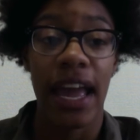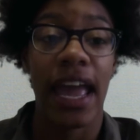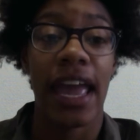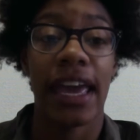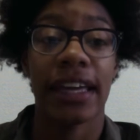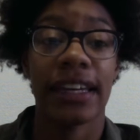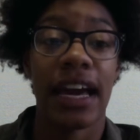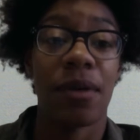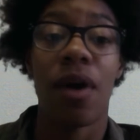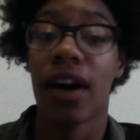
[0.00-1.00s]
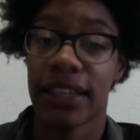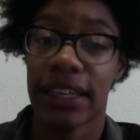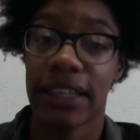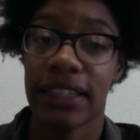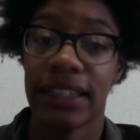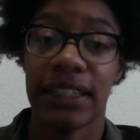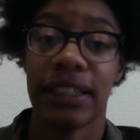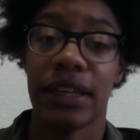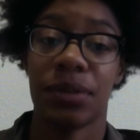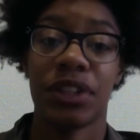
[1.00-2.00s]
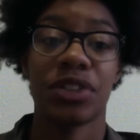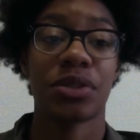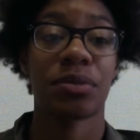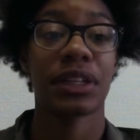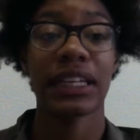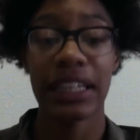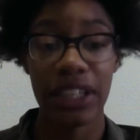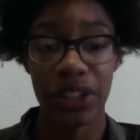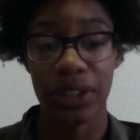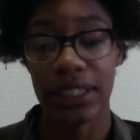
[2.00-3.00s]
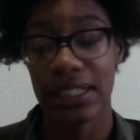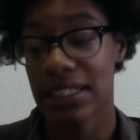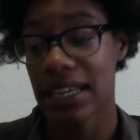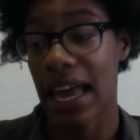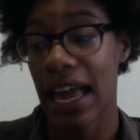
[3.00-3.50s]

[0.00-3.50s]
and I walk in and we do some cleaning duties